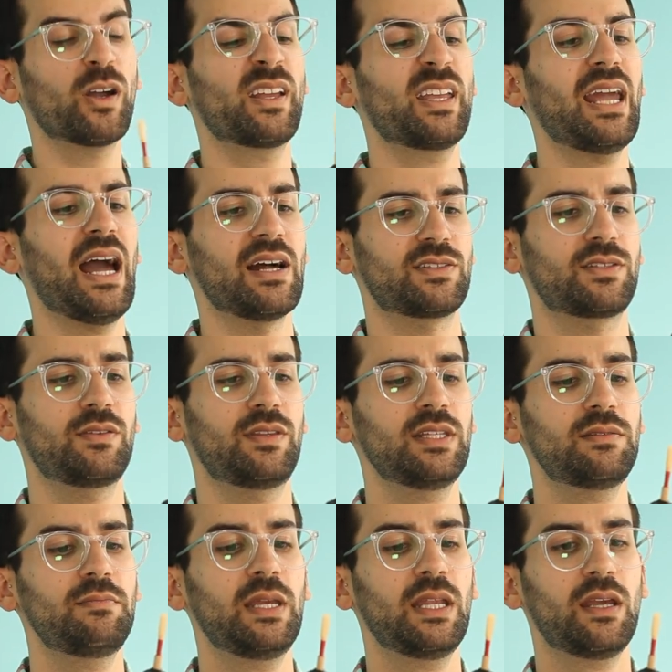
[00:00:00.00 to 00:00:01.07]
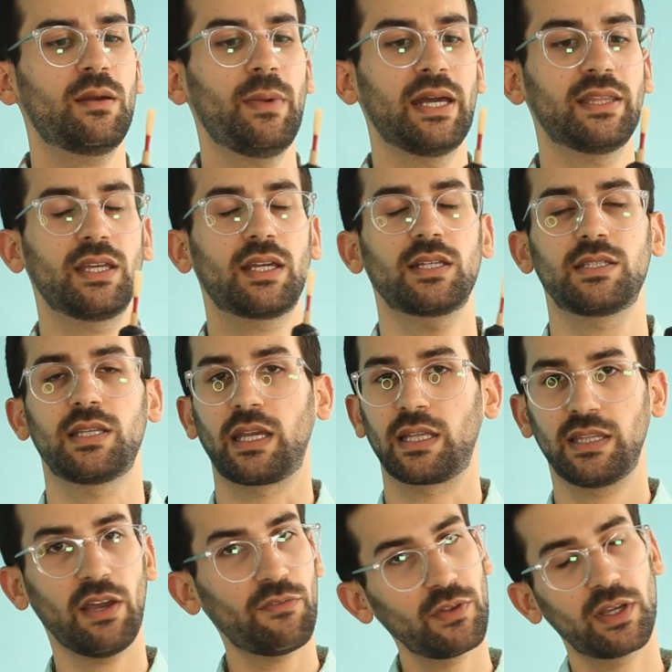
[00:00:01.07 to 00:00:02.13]
yeah, so this medium I think is like
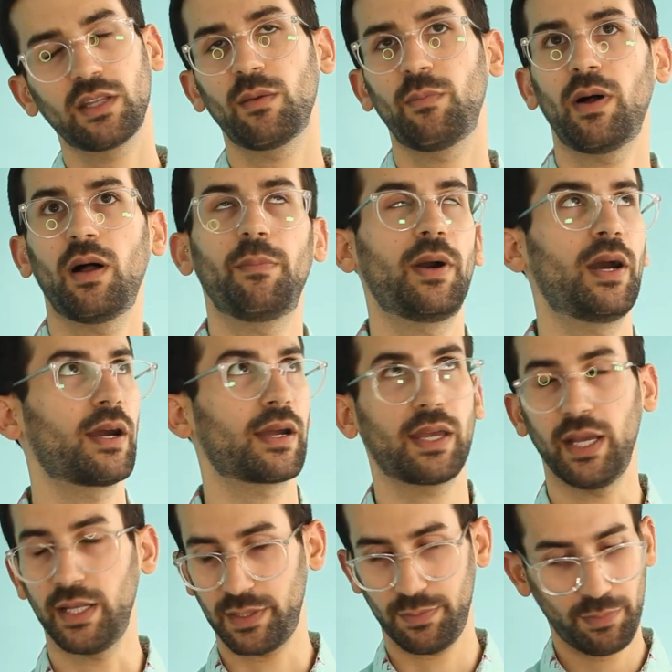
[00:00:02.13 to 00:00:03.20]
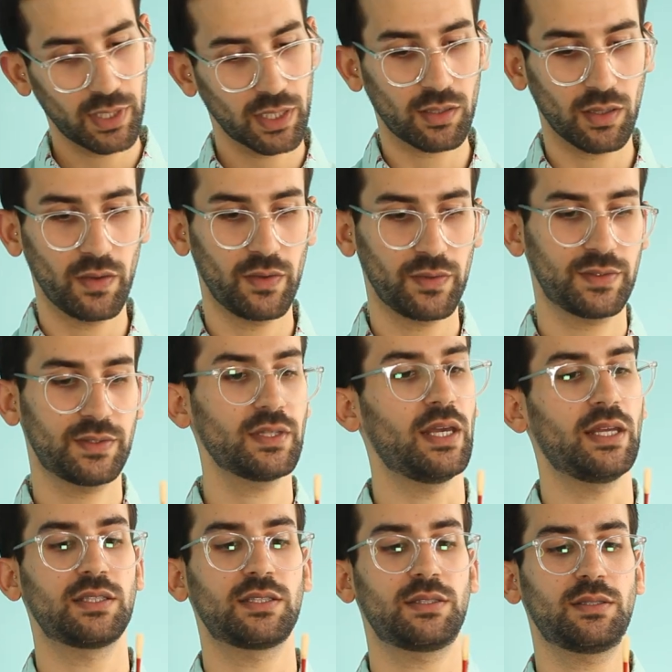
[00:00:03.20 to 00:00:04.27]
definitely in the ballpark. It's pretty close.
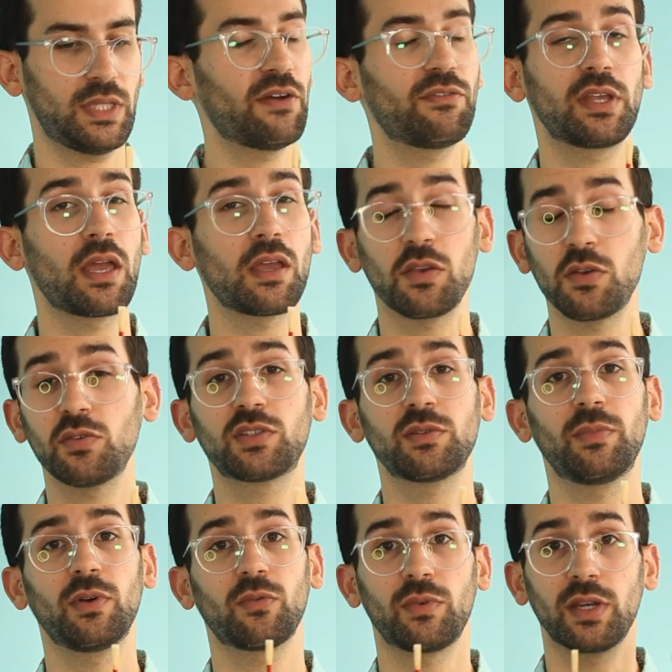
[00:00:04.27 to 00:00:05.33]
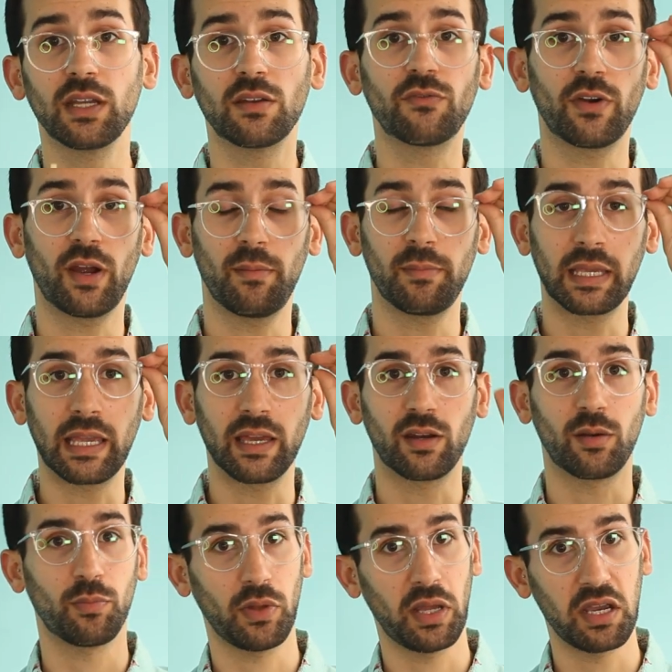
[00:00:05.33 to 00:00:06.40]
It's definitely a usable reed for a beginner
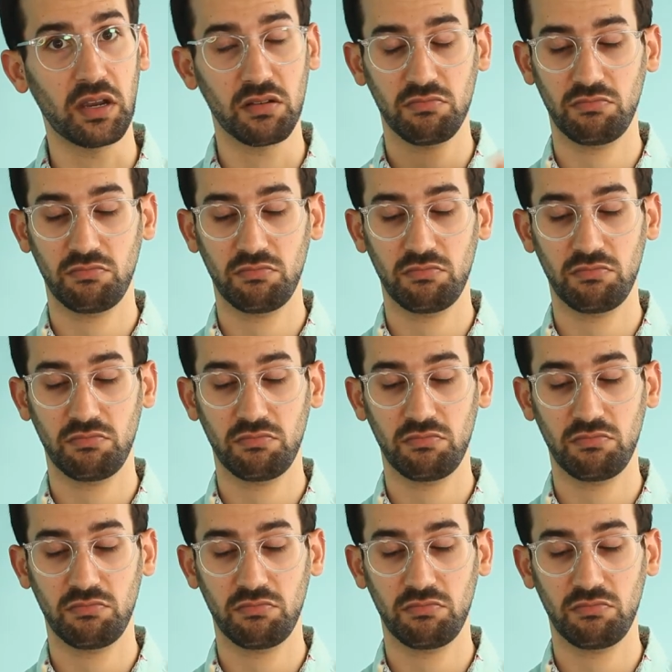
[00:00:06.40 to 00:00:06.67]
player.